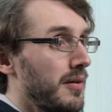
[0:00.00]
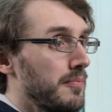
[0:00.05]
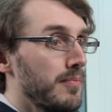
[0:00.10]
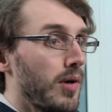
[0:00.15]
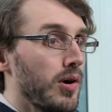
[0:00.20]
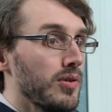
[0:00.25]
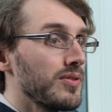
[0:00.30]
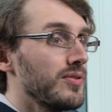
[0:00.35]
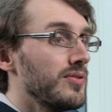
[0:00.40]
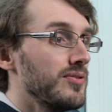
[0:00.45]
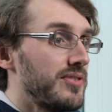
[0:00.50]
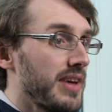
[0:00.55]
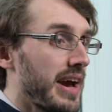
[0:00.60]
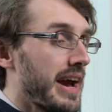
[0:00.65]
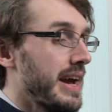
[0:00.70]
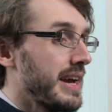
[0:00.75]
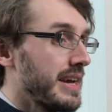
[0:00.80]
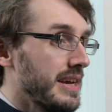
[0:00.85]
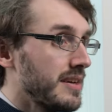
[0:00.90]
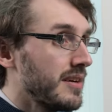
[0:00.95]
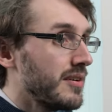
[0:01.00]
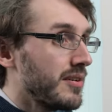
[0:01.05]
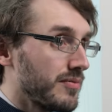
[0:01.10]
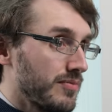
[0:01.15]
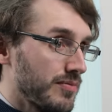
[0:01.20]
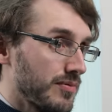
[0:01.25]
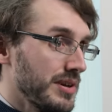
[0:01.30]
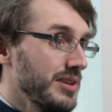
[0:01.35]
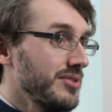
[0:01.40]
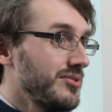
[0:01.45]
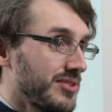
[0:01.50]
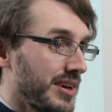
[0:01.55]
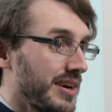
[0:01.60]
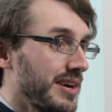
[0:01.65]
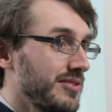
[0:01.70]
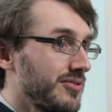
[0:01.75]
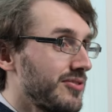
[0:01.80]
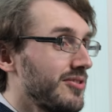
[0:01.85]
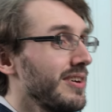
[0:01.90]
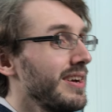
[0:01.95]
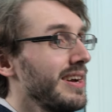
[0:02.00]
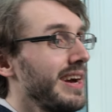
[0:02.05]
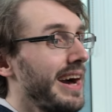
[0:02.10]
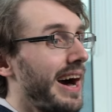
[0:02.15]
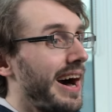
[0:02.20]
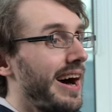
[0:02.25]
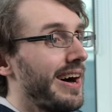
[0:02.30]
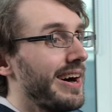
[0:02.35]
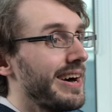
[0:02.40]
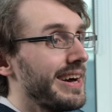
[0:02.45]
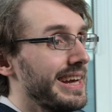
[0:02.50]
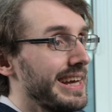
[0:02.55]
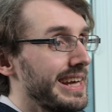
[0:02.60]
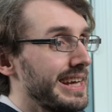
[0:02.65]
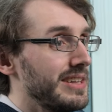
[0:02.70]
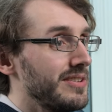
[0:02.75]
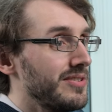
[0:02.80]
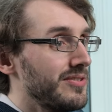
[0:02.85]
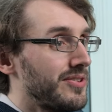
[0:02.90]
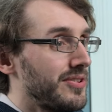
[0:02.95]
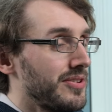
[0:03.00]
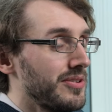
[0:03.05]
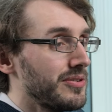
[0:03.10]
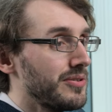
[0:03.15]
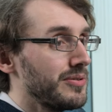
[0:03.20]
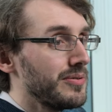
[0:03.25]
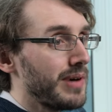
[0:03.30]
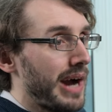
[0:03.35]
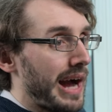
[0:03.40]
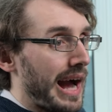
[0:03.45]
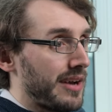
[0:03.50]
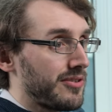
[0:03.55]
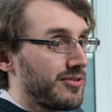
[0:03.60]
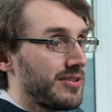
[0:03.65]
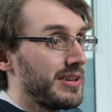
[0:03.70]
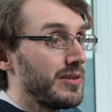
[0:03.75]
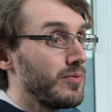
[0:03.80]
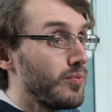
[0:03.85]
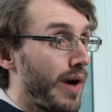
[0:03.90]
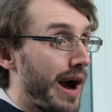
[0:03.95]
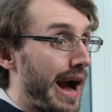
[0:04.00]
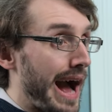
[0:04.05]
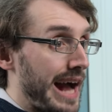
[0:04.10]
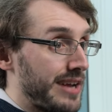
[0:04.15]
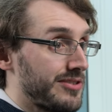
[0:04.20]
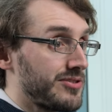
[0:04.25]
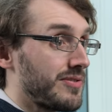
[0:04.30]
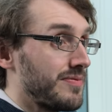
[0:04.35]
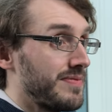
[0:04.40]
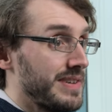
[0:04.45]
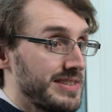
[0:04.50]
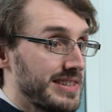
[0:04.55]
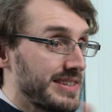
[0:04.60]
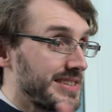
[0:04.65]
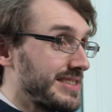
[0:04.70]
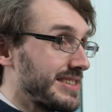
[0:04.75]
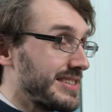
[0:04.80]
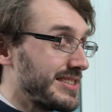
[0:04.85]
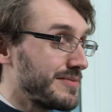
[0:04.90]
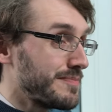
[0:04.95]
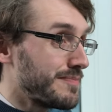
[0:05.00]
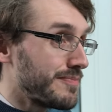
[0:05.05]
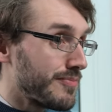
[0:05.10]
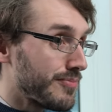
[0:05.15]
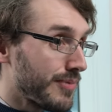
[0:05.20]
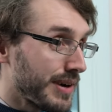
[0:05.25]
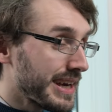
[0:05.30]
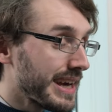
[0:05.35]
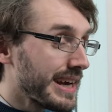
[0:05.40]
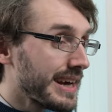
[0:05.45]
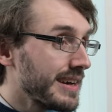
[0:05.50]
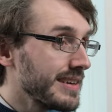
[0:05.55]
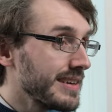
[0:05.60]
modern day research into actually where astrophysics is bringing